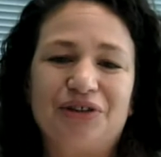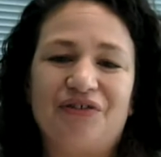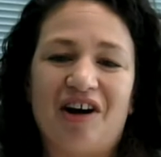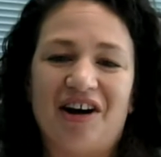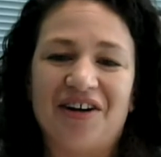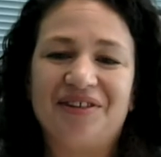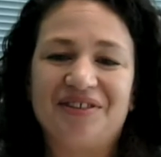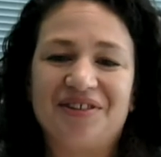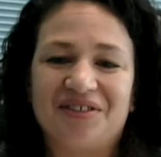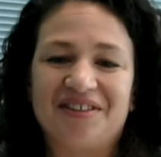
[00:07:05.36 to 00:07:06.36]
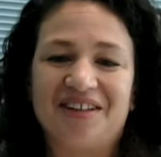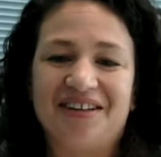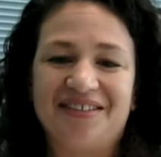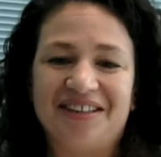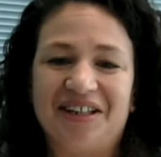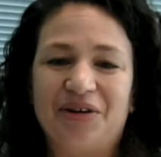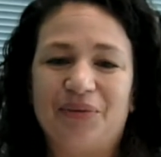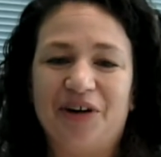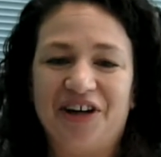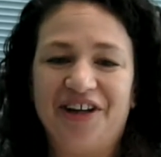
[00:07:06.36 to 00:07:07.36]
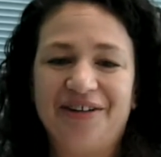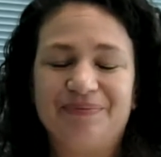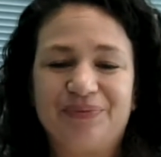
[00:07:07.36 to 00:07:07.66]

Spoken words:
of high-risk crystalline silica work